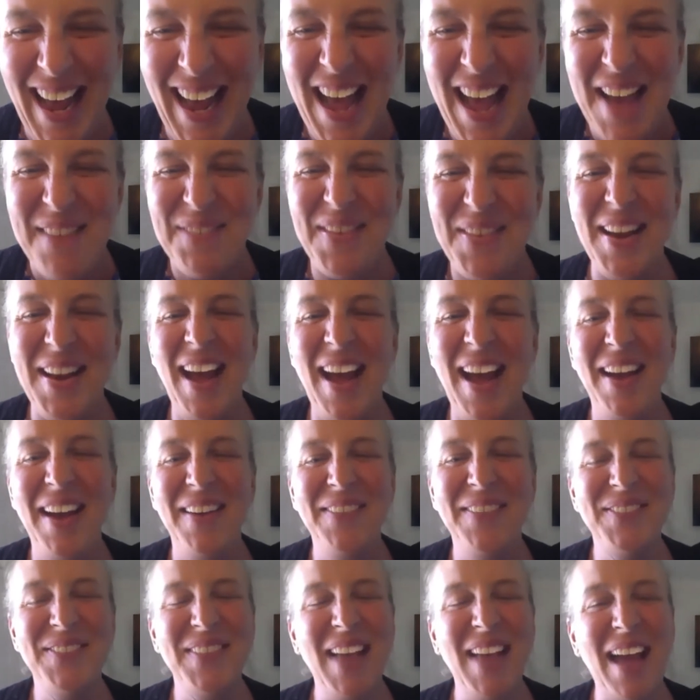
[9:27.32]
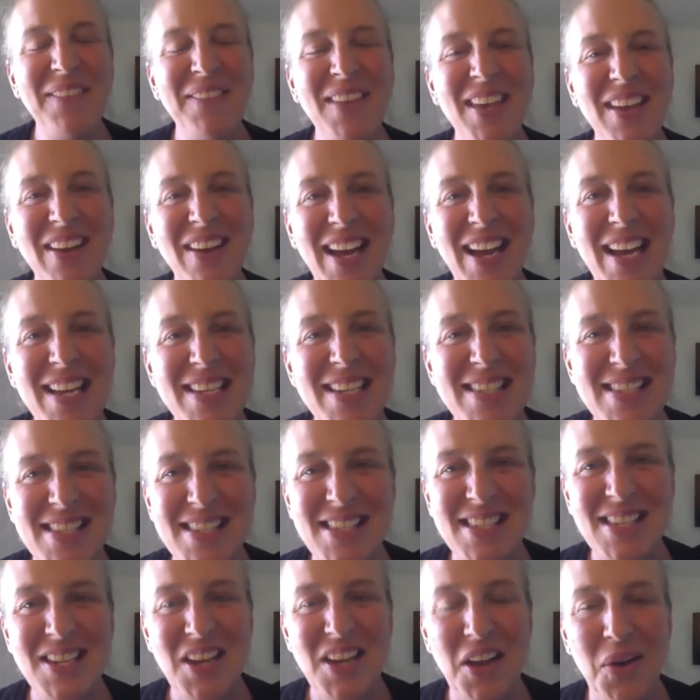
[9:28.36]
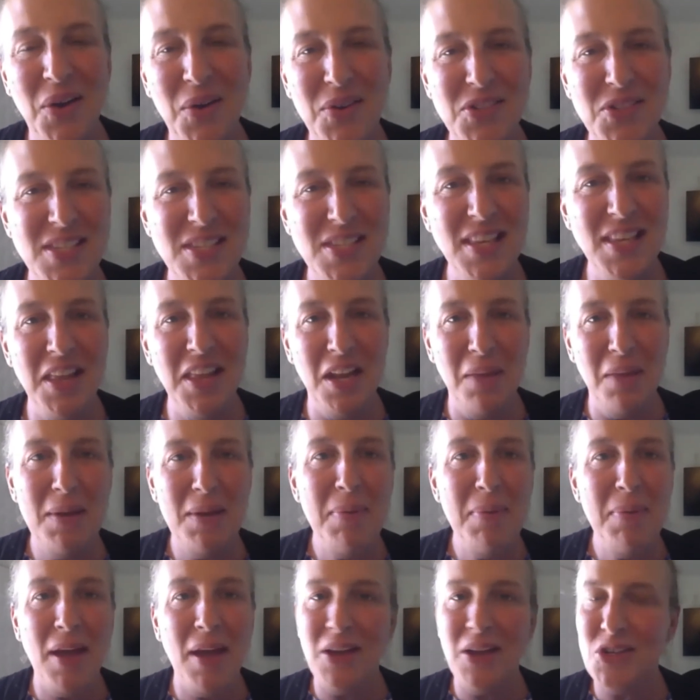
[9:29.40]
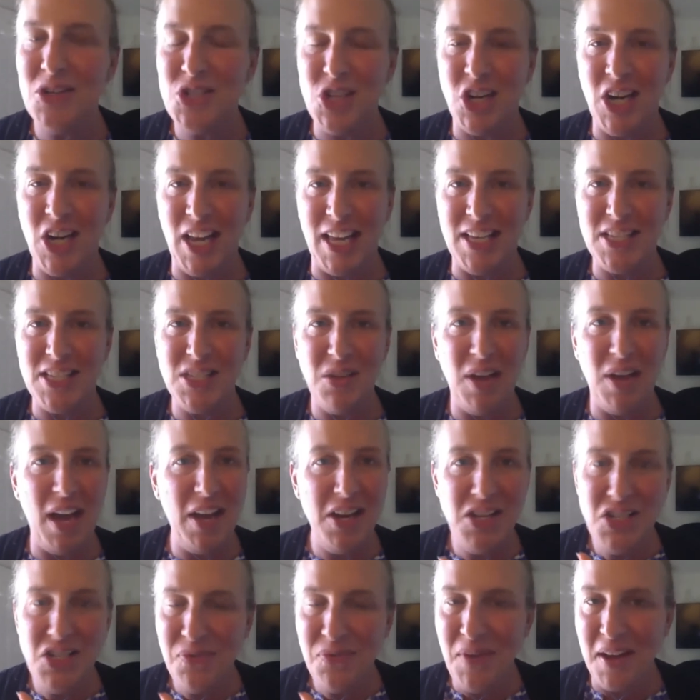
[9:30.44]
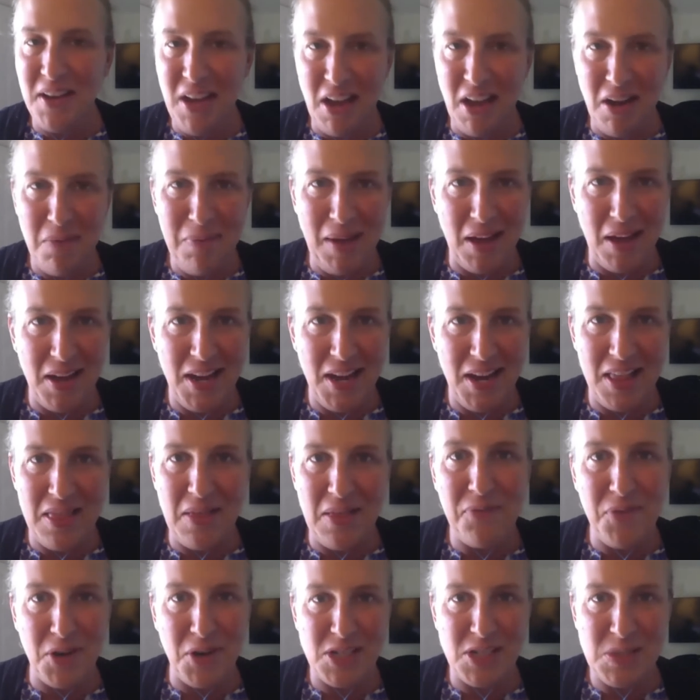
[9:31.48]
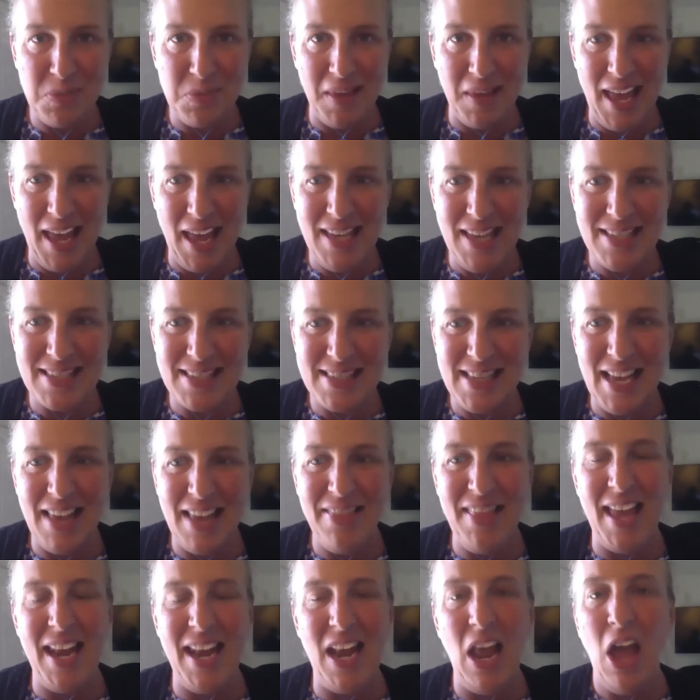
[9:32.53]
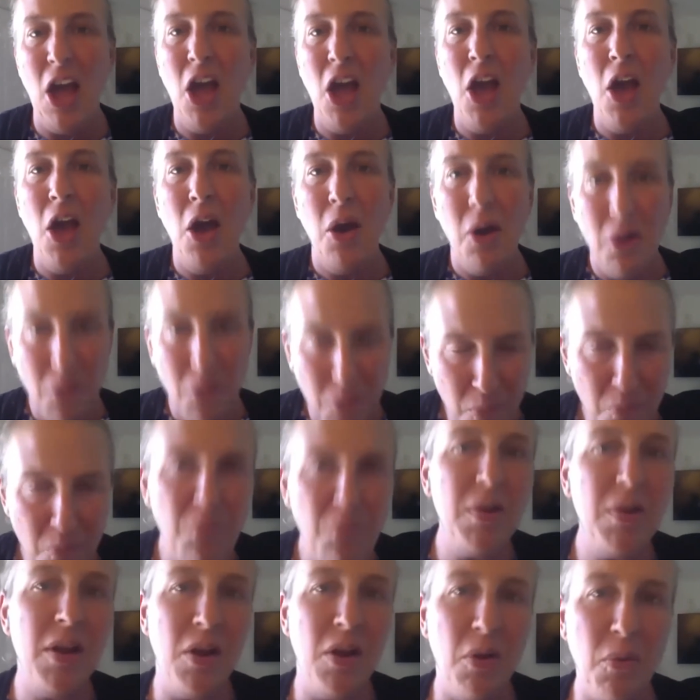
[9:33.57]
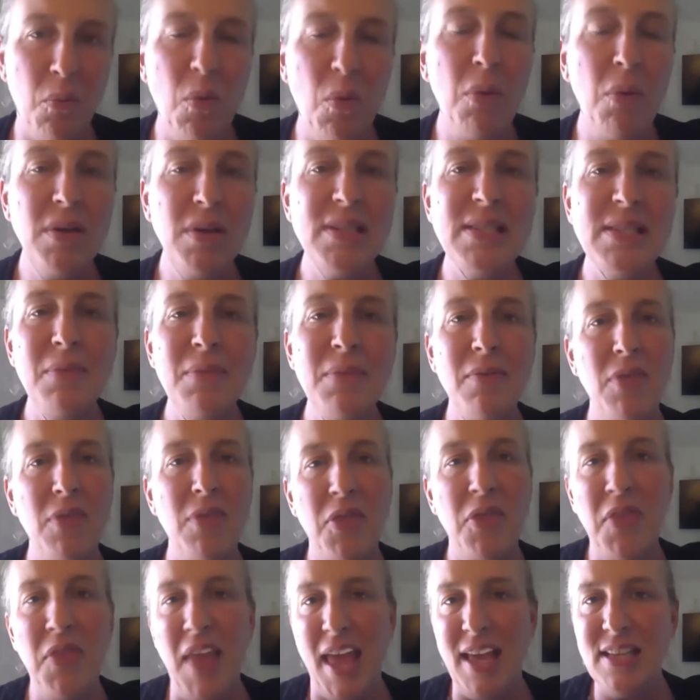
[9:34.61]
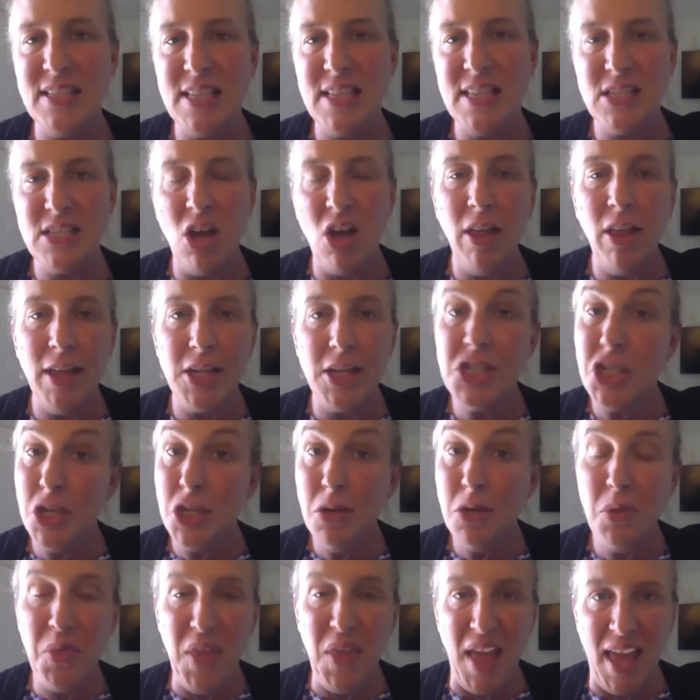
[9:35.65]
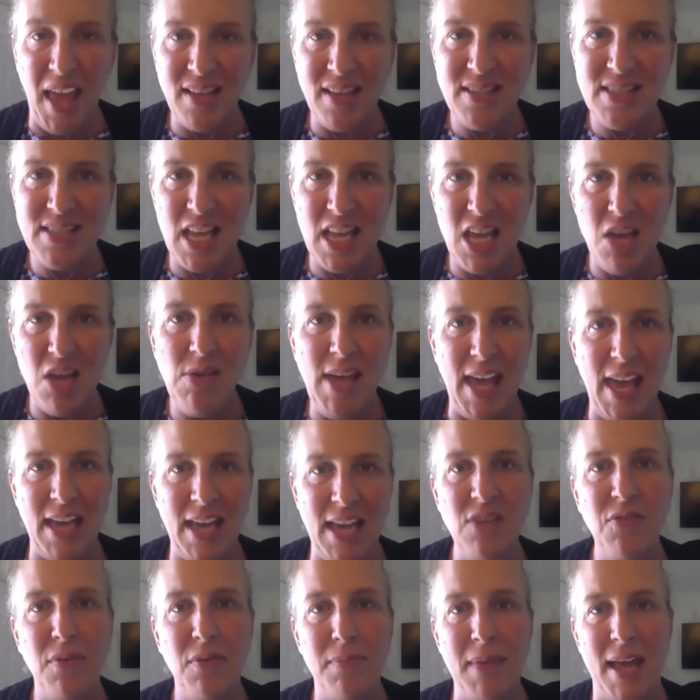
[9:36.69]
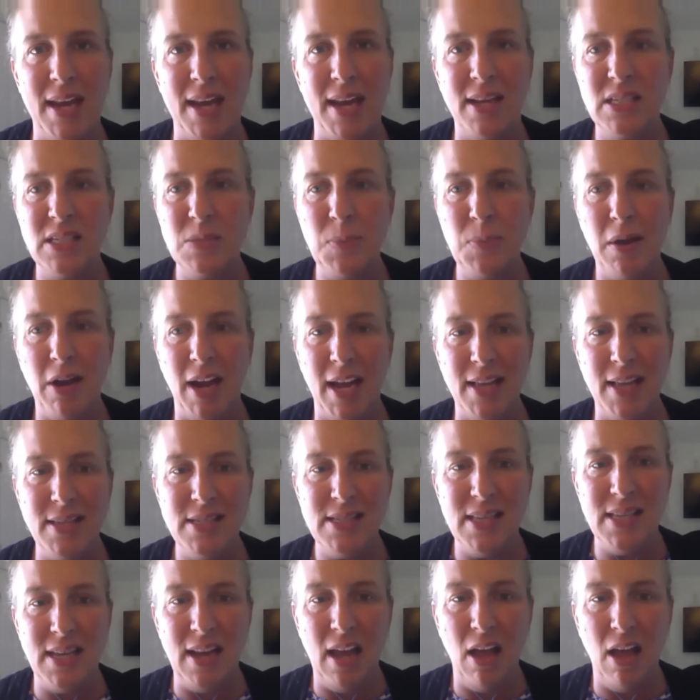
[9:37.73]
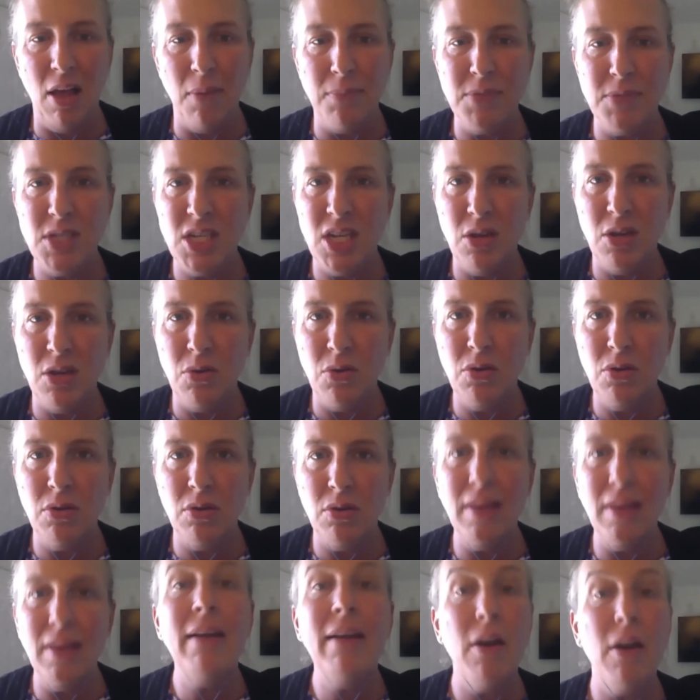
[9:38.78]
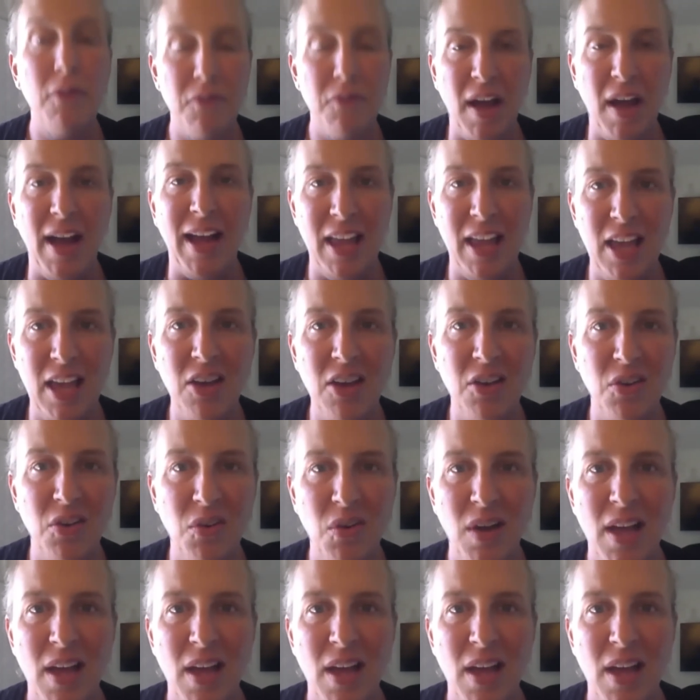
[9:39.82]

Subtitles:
but I'm curious to know just a little bit about your journey. So how did you find out about it in the first place? And then you know, what were some of the things, let's call it 2 things that you gained from that experience that helped to clarify you